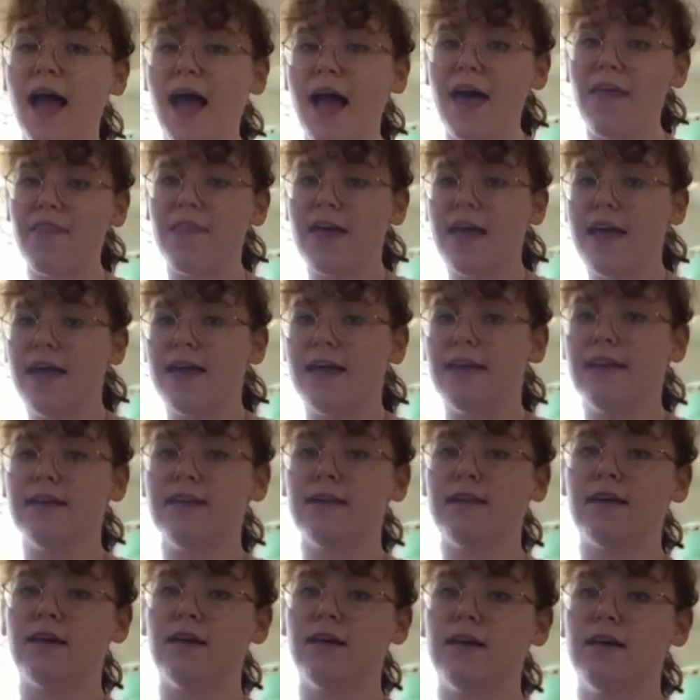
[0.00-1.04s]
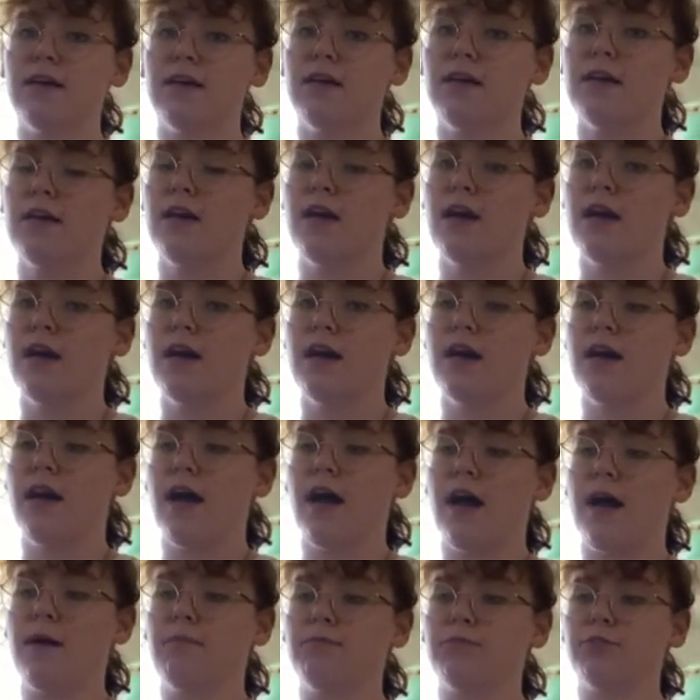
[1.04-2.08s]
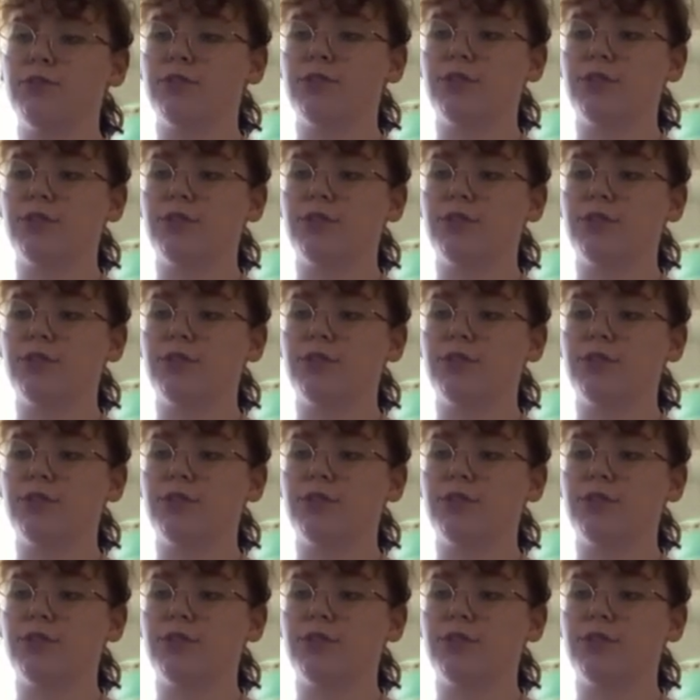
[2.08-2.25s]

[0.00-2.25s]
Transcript: And then I'm